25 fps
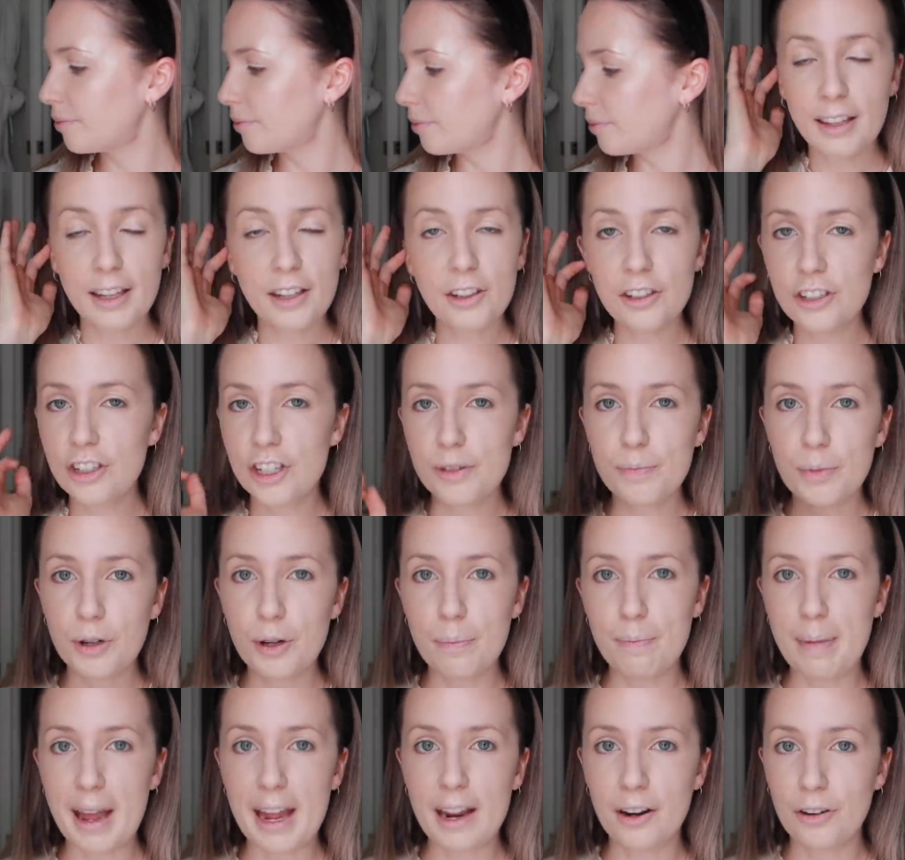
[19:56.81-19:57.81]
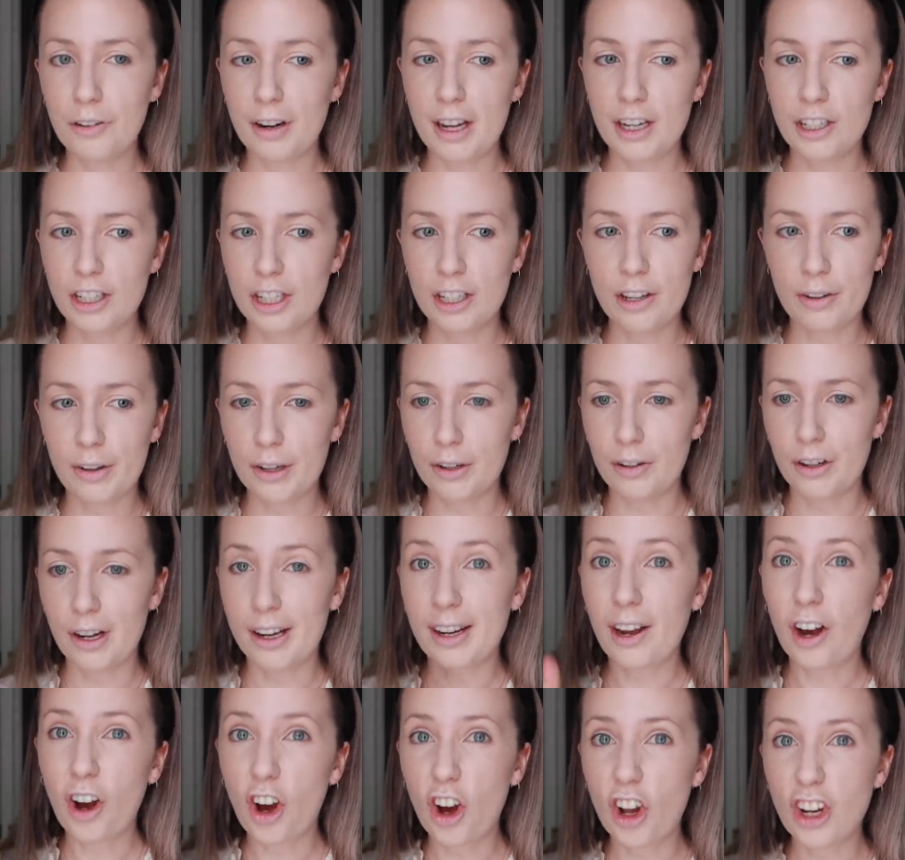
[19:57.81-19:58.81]
And they could just put a ban on actually going on
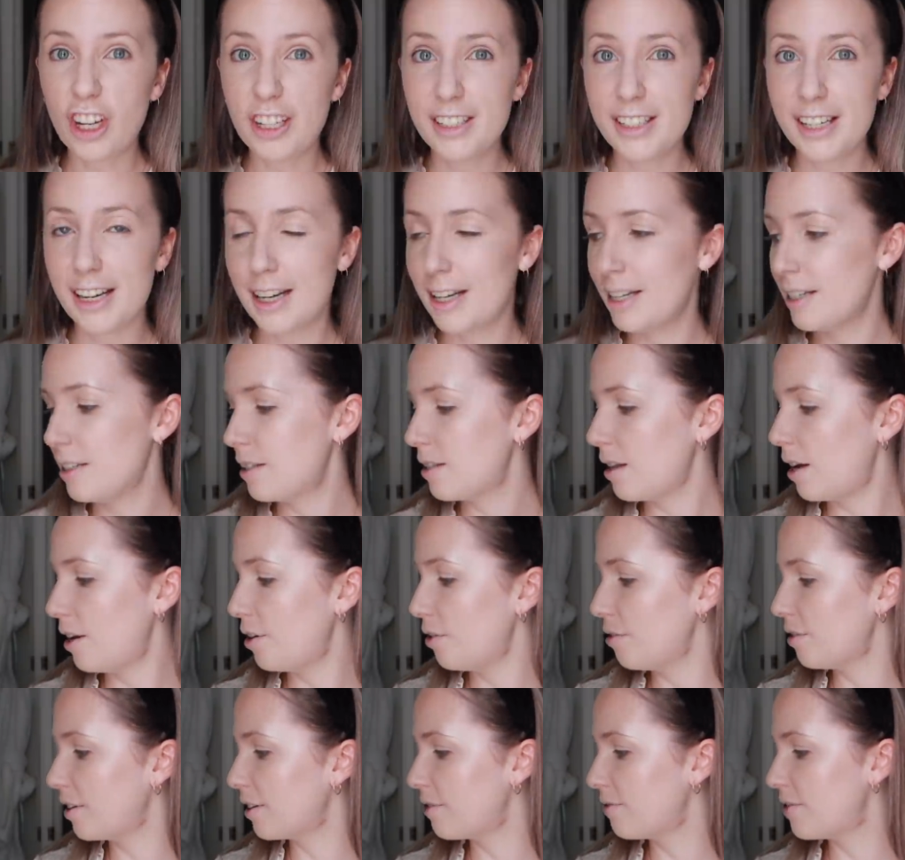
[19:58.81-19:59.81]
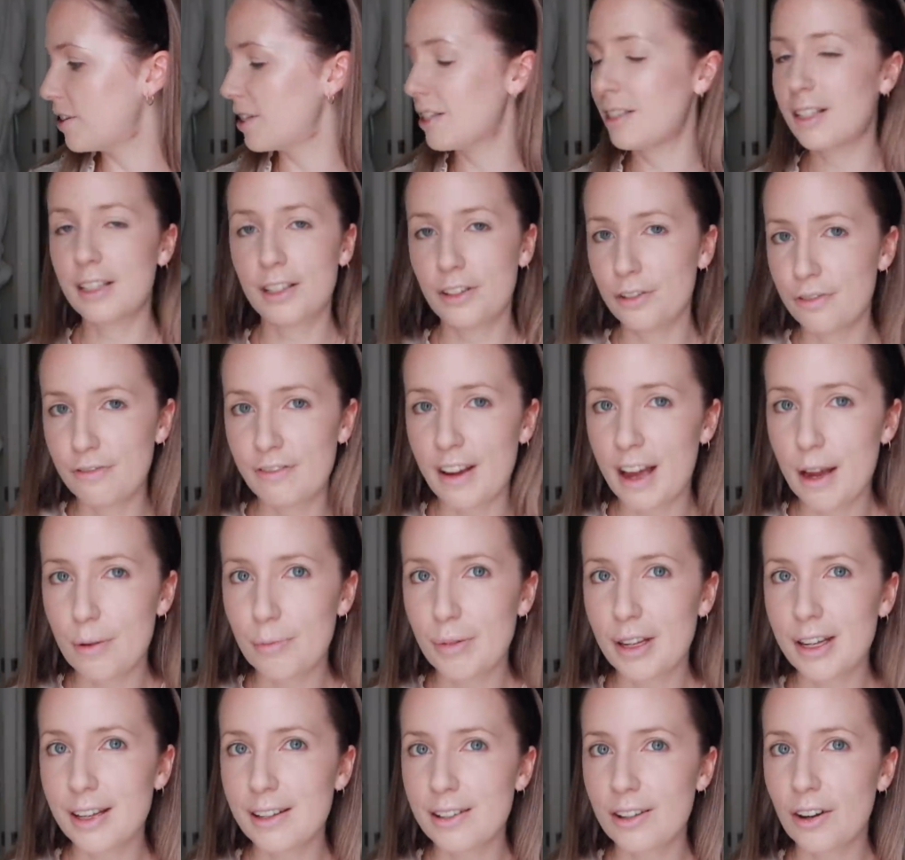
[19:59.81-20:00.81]
like holidays. I don't think visiting your
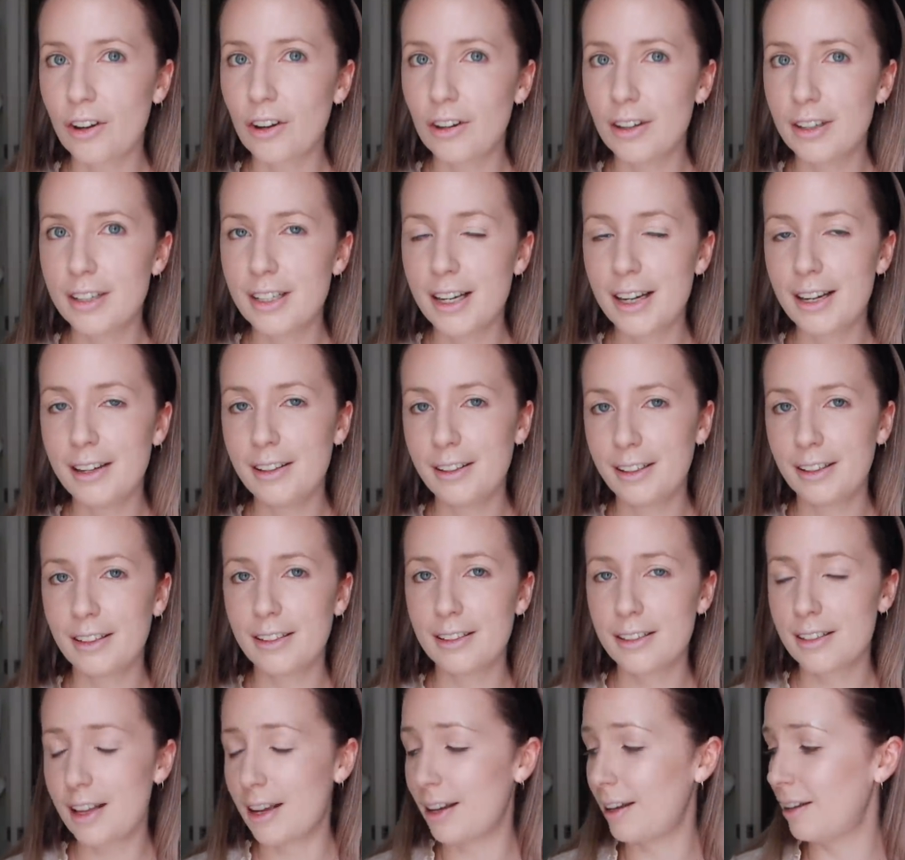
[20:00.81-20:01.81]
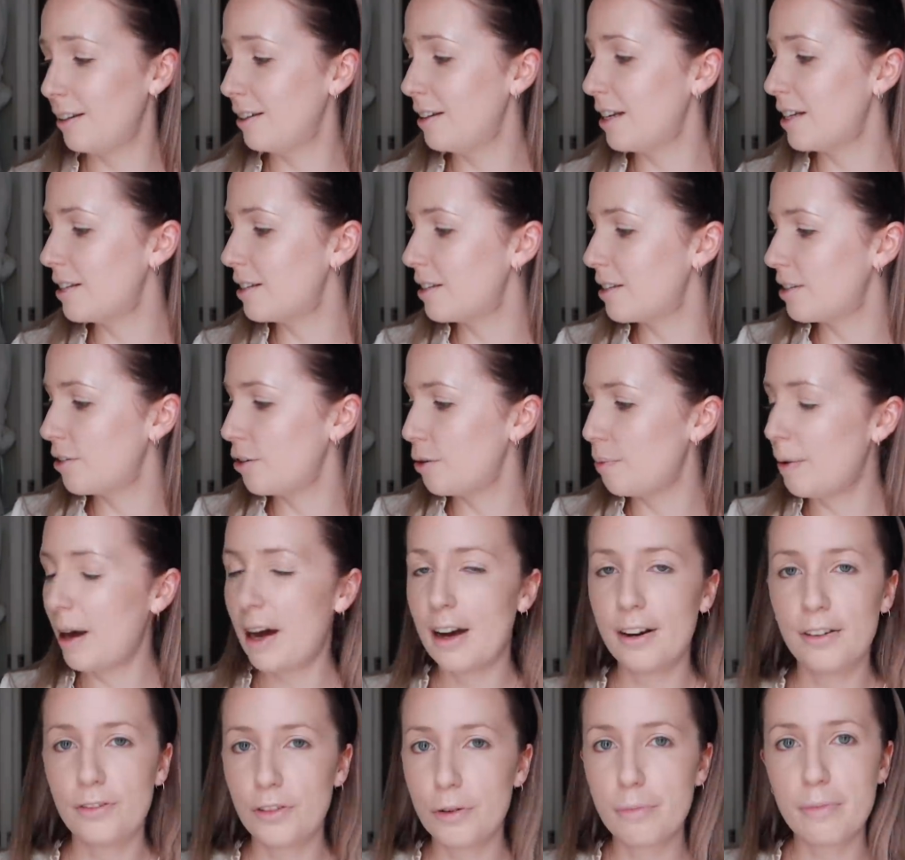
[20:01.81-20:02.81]
family is a holiday. I think it's like a necessary
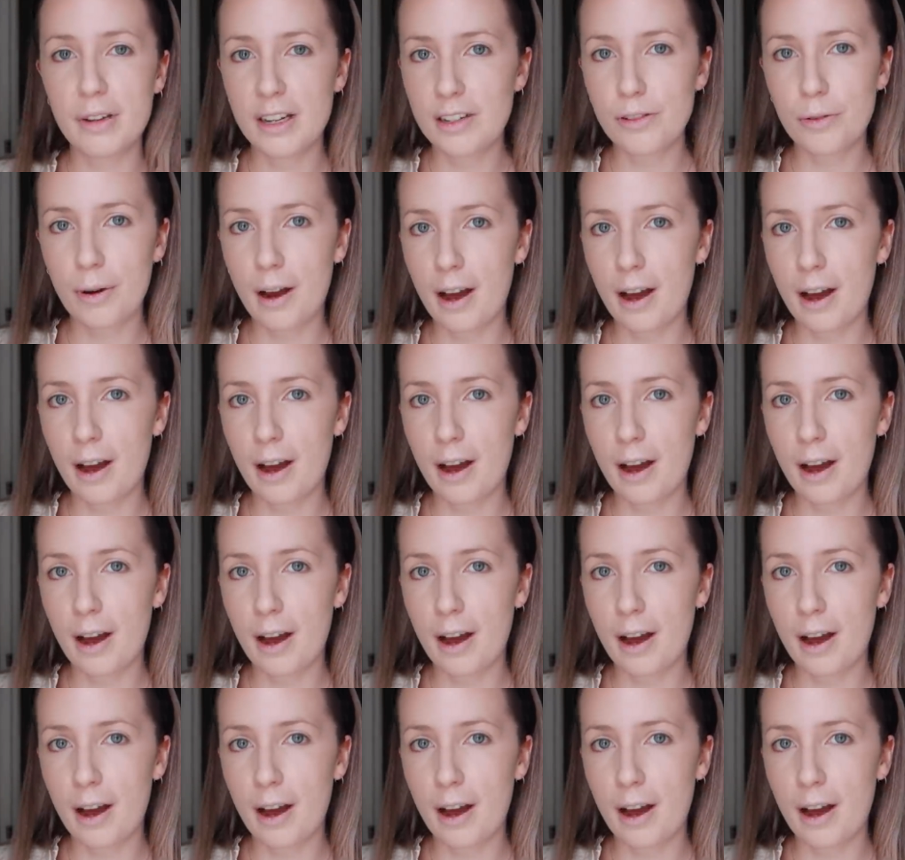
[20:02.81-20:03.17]
part of your mental